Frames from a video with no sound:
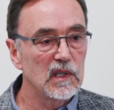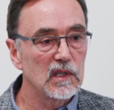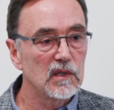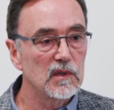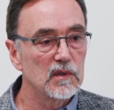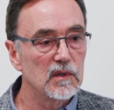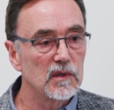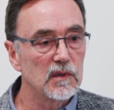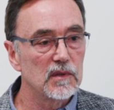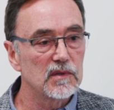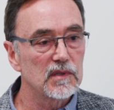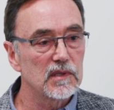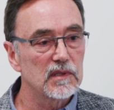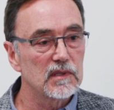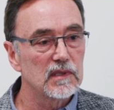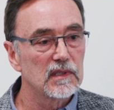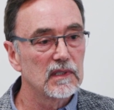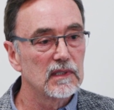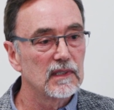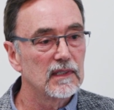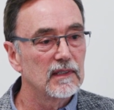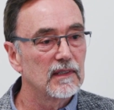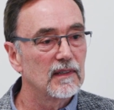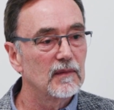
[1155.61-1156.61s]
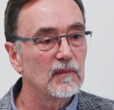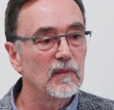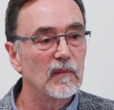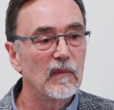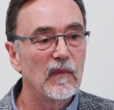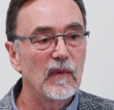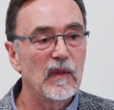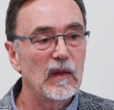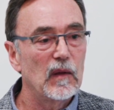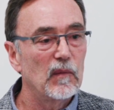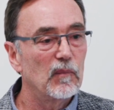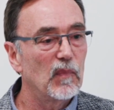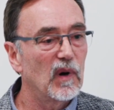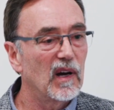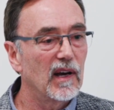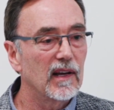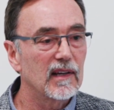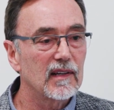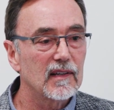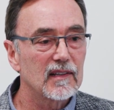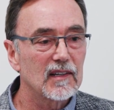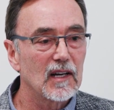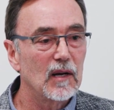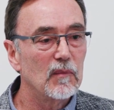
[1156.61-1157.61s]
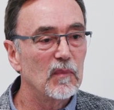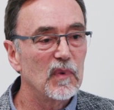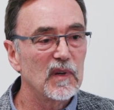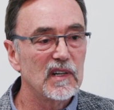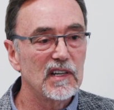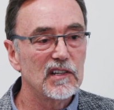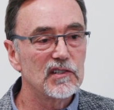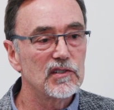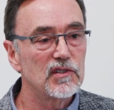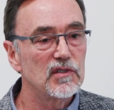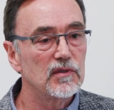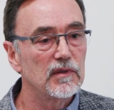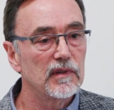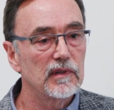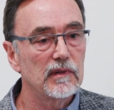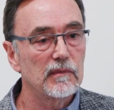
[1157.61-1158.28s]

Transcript: be used by companies